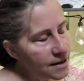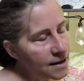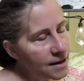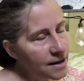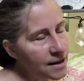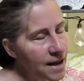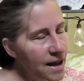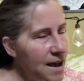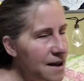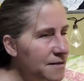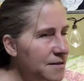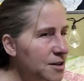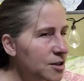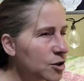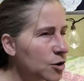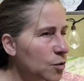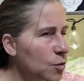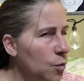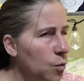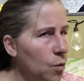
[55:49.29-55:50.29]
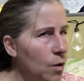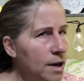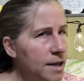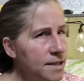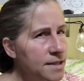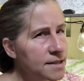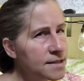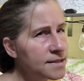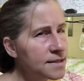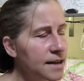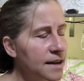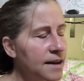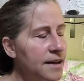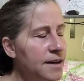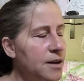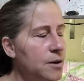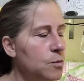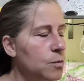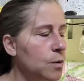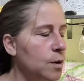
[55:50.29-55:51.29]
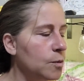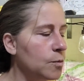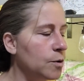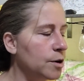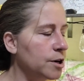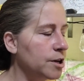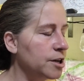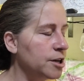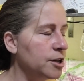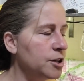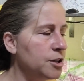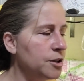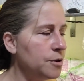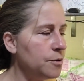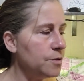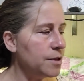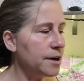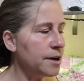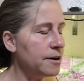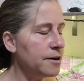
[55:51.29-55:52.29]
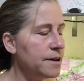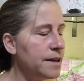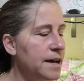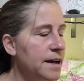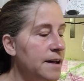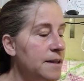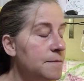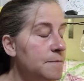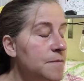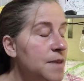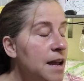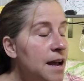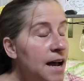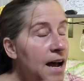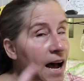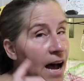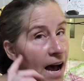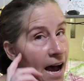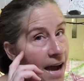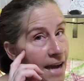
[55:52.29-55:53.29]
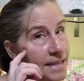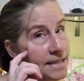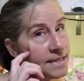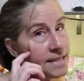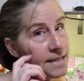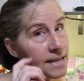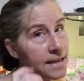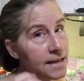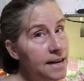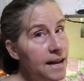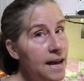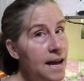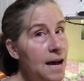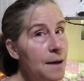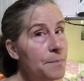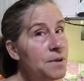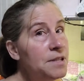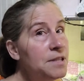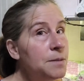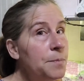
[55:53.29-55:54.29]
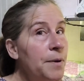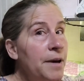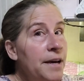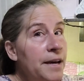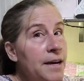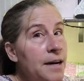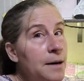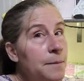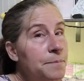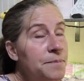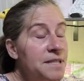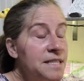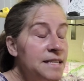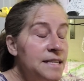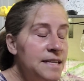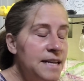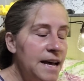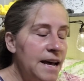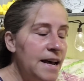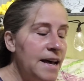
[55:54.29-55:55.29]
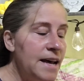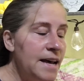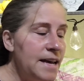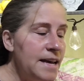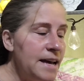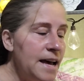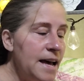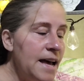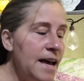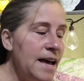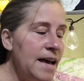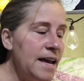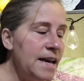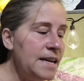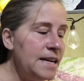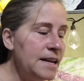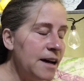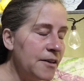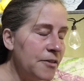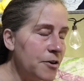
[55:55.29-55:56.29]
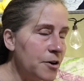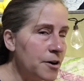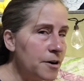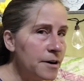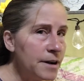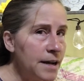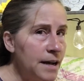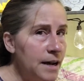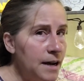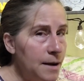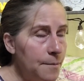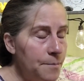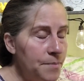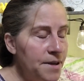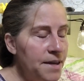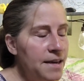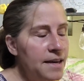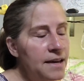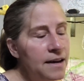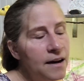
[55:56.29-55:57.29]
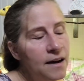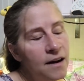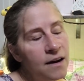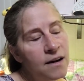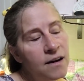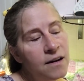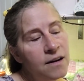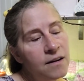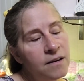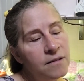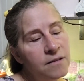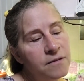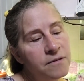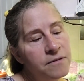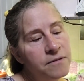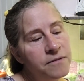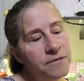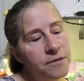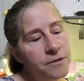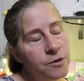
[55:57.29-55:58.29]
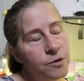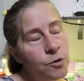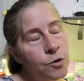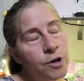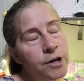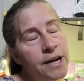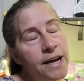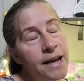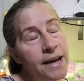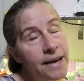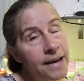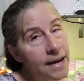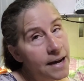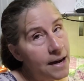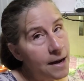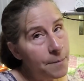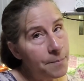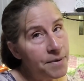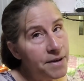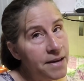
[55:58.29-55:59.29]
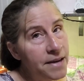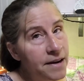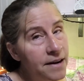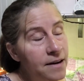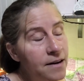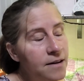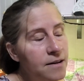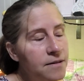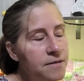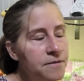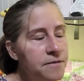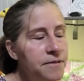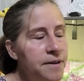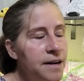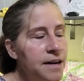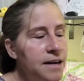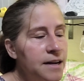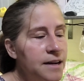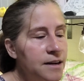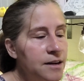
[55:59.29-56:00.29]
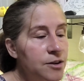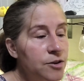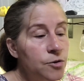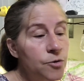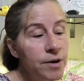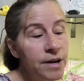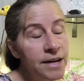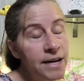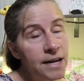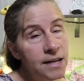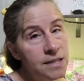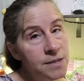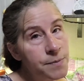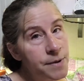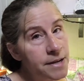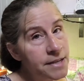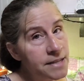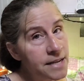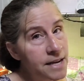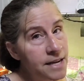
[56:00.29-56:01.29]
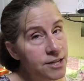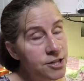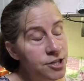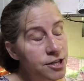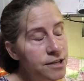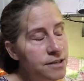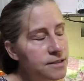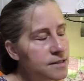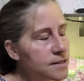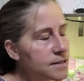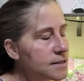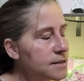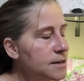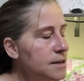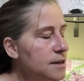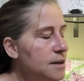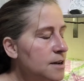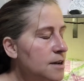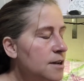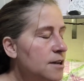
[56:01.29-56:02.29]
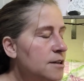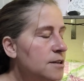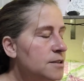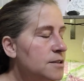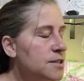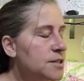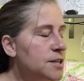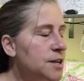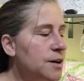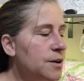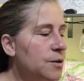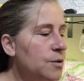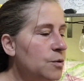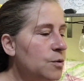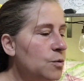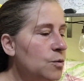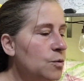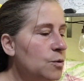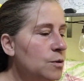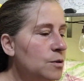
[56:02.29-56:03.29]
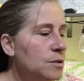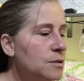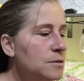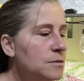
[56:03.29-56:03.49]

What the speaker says: Haven't quite decided what we're going to do there yet. I did happen to pick up today another copy of, or a copy of Great Expectations. So